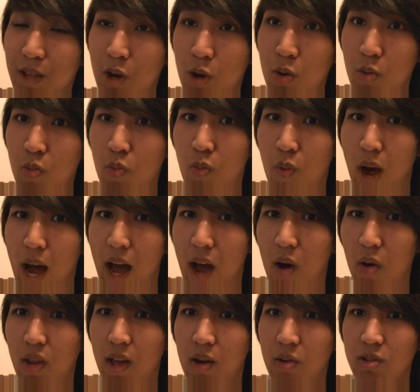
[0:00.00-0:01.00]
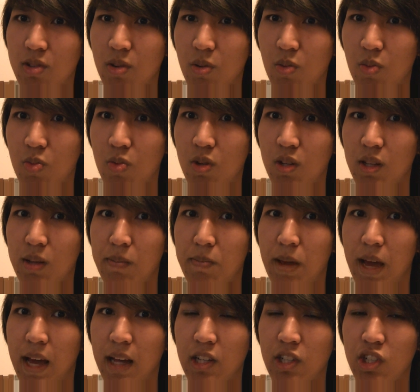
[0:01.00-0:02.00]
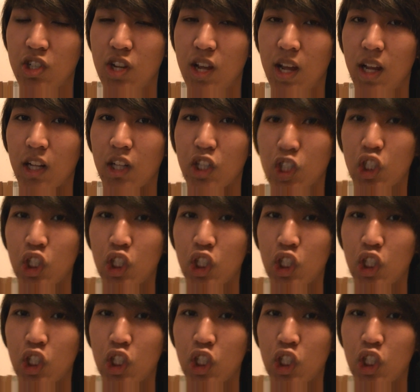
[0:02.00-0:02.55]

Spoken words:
Oh wow, that was a really bad shake.